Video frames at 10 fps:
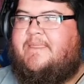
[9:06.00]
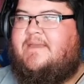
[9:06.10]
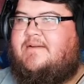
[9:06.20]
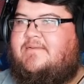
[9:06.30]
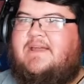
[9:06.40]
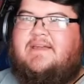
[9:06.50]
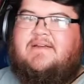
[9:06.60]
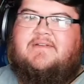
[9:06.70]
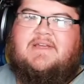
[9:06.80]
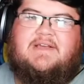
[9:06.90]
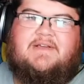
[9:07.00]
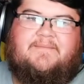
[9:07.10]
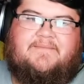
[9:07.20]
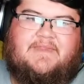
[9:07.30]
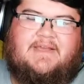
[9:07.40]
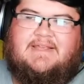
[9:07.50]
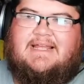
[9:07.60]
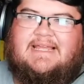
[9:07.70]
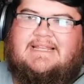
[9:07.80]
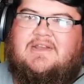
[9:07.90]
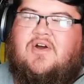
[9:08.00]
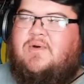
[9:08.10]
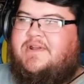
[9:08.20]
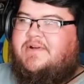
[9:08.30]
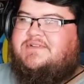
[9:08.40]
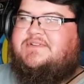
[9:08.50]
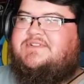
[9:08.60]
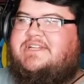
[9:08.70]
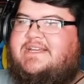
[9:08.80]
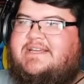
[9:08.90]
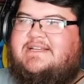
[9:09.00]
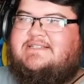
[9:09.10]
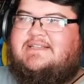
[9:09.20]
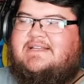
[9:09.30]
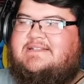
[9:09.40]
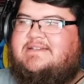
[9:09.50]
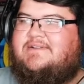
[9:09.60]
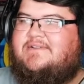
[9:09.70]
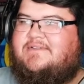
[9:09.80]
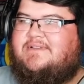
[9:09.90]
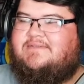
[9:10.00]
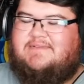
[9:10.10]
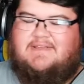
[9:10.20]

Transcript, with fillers: Right here. Yeah, like no one knows who she is until the,